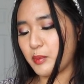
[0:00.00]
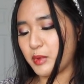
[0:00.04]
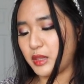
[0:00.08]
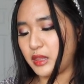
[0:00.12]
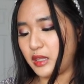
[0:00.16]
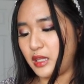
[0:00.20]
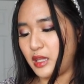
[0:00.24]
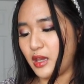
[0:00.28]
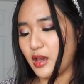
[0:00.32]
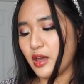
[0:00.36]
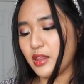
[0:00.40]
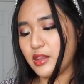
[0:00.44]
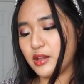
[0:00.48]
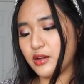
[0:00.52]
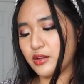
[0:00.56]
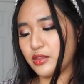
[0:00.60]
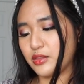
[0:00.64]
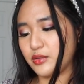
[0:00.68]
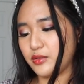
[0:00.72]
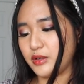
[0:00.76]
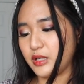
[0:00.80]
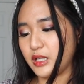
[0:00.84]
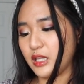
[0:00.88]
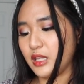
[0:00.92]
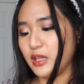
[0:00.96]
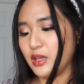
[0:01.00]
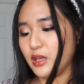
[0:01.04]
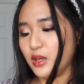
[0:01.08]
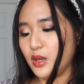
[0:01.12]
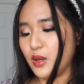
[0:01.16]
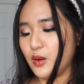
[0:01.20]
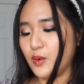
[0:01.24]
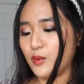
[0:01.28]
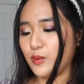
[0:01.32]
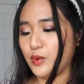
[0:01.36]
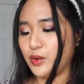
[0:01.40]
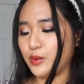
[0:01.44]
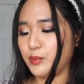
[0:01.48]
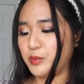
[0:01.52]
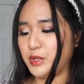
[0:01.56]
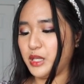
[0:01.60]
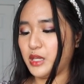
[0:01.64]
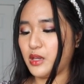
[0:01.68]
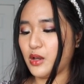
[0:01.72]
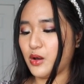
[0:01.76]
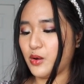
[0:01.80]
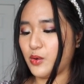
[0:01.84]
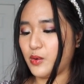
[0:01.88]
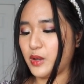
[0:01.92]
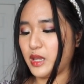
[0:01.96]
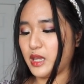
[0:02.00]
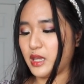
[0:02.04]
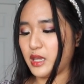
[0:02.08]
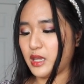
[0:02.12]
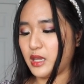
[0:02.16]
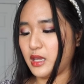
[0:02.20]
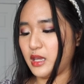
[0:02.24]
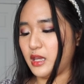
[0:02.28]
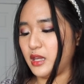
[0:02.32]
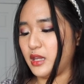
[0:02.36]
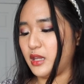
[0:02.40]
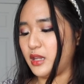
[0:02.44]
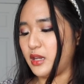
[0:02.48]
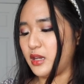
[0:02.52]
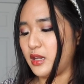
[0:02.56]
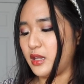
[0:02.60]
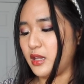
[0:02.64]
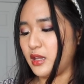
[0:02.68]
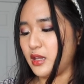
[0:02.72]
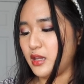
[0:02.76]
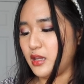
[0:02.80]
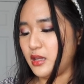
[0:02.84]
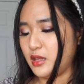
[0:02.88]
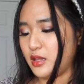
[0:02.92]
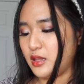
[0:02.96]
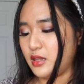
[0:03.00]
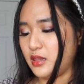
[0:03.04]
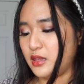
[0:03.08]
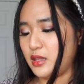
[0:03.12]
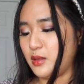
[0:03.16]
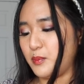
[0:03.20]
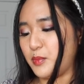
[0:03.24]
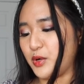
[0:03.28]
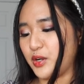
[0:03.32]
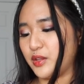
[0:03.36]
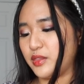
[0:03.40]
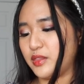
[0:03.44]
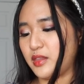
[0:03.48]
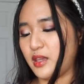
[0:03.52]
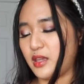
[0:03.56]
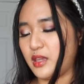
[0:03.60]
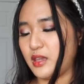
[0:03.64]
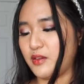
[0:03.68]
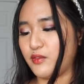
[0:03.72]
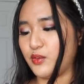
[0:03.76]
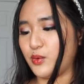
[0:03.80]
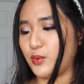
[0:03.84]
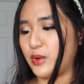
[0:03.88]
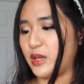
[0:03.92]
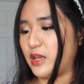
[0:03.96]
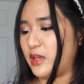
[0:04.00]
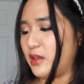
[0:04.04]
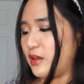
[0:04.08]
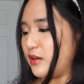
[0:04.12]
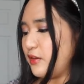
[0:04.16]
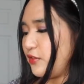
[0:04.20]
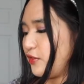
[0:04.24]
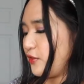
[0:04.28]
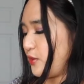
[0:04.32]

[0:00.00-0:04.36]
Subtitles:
But the other three will be going in the birthday giveaway, of